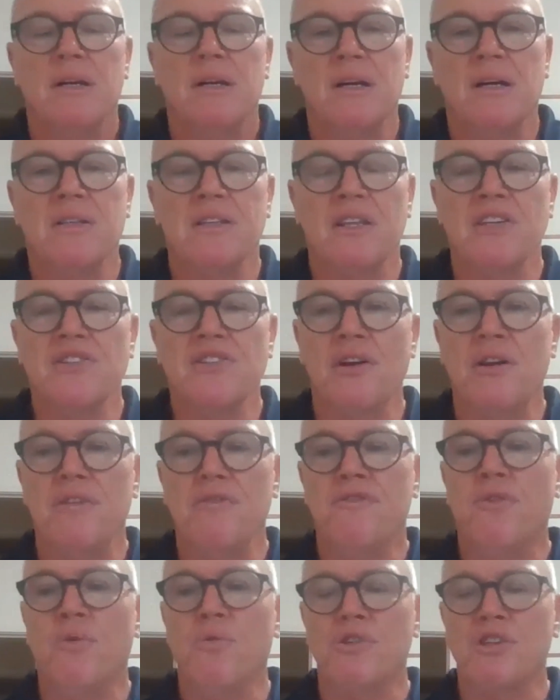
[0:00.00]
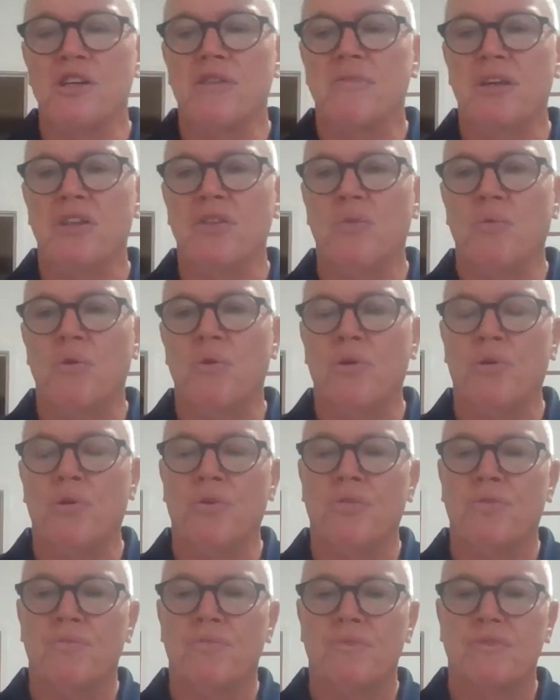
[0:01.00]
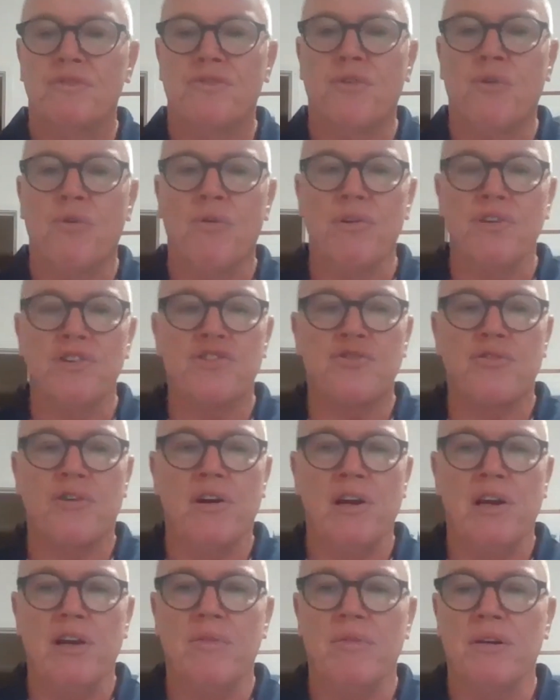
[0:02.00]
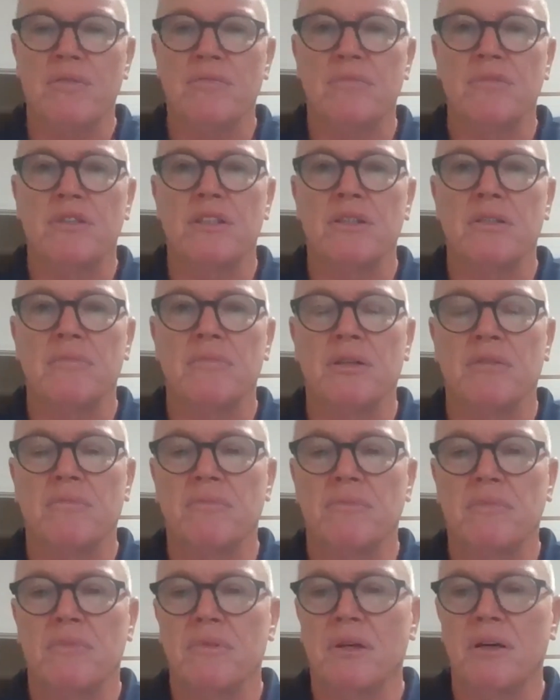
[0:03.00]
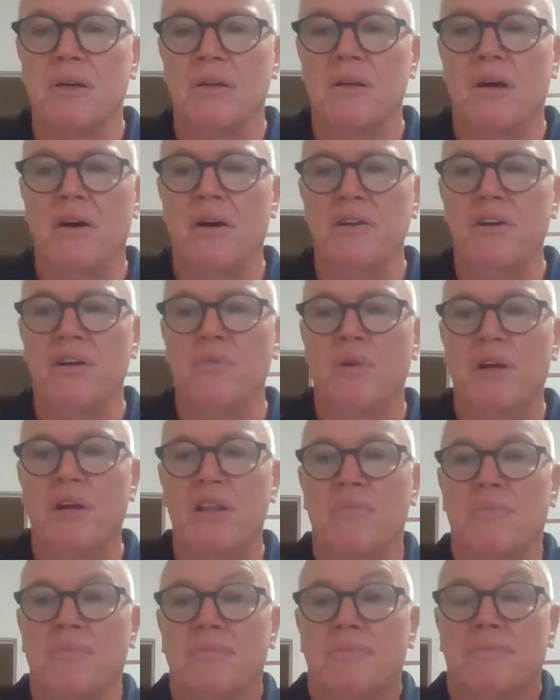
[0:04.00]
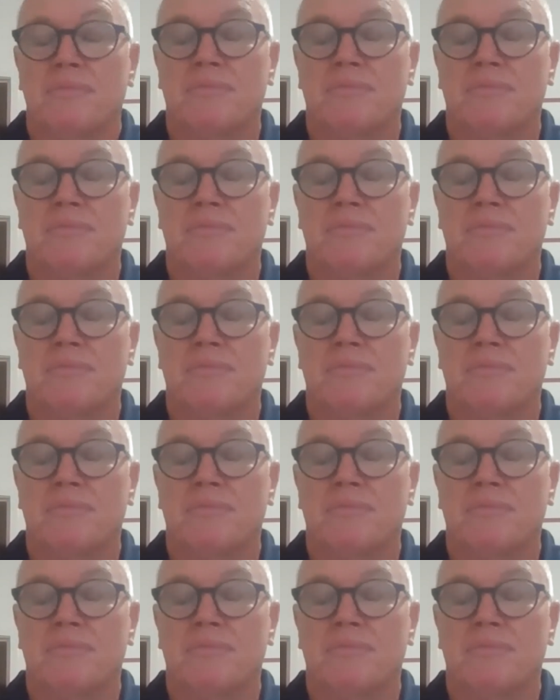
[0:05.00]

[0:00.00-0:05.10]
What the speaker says: I think there's only 40 in the world, 4 in Australia, and I own one of them.